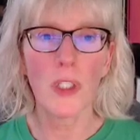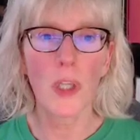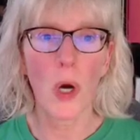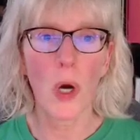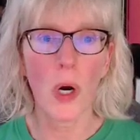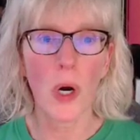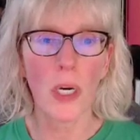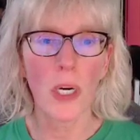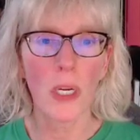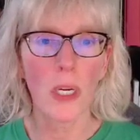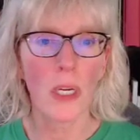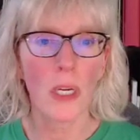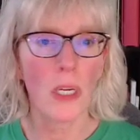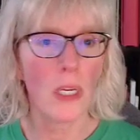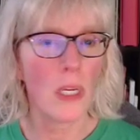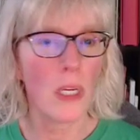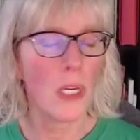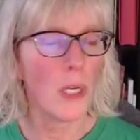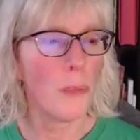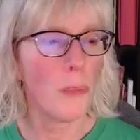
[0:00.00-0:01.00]
dark
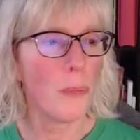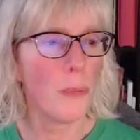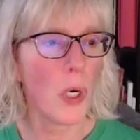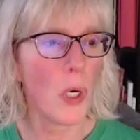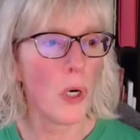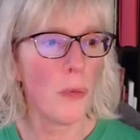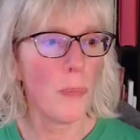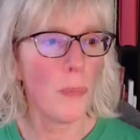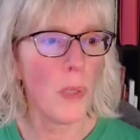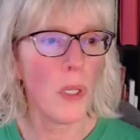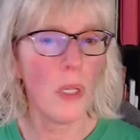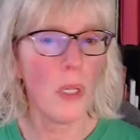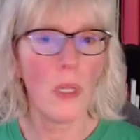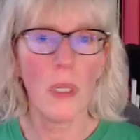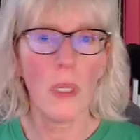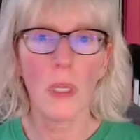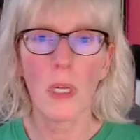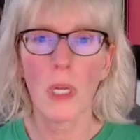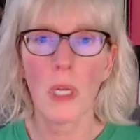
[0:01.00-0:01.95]
purple